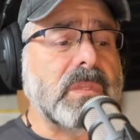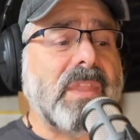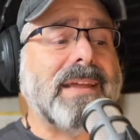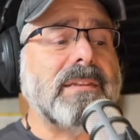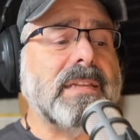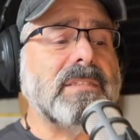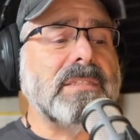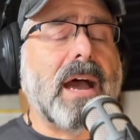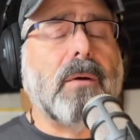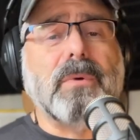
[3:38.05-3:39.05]
that is
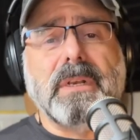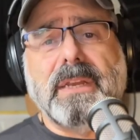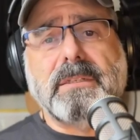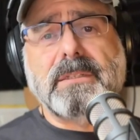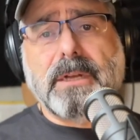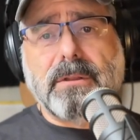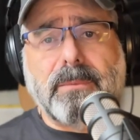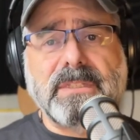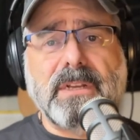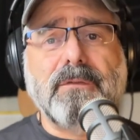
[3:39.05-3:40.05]
not what necessarily
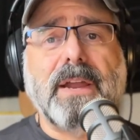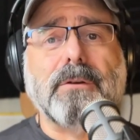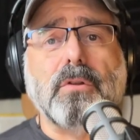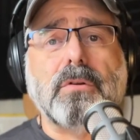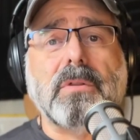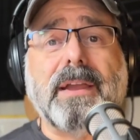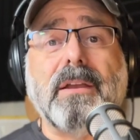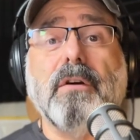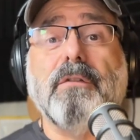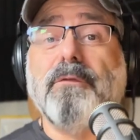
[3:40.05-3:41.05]
what self care looked like
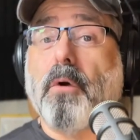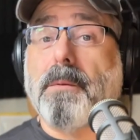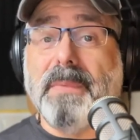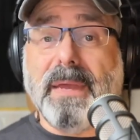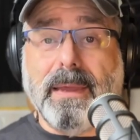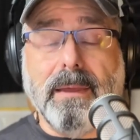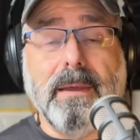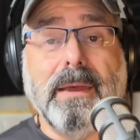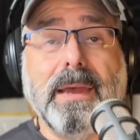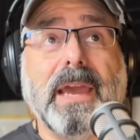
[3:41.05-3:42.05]
for me
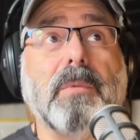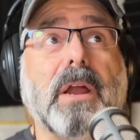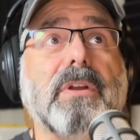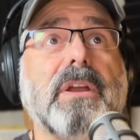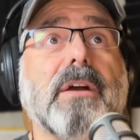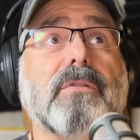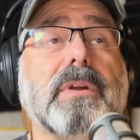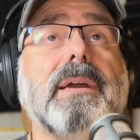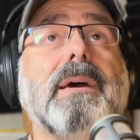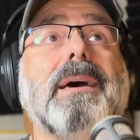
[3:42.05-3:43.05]
in my
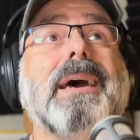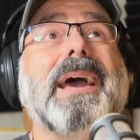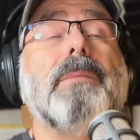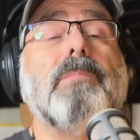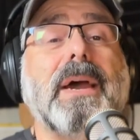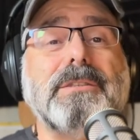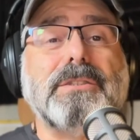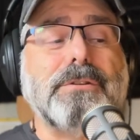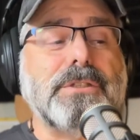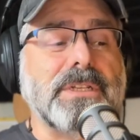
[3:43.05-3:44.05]
recovery. And my
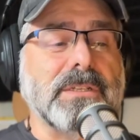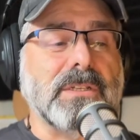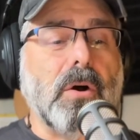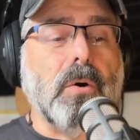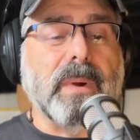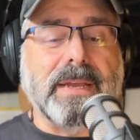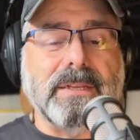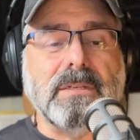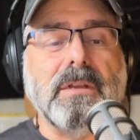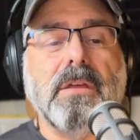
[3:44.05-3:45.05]
assertion is
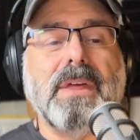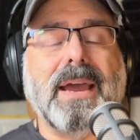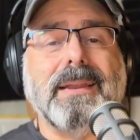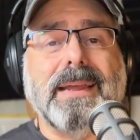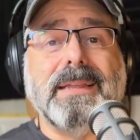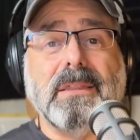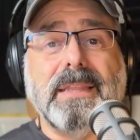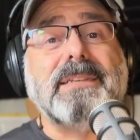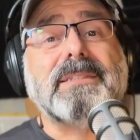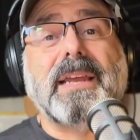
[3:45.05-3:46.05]
always that, at
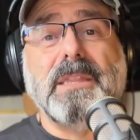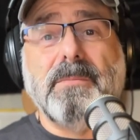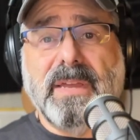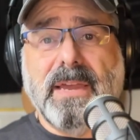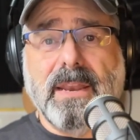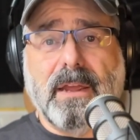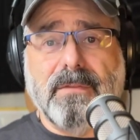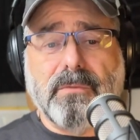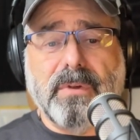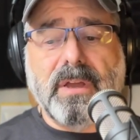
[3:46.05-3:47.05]
least in the beginning of
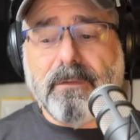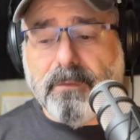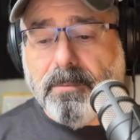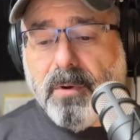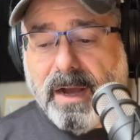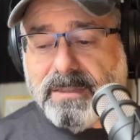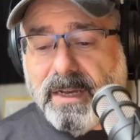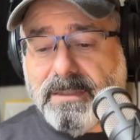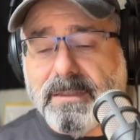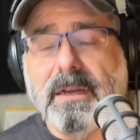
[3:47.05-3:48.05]
the recovery
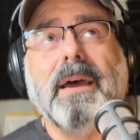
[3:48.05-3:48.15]
process,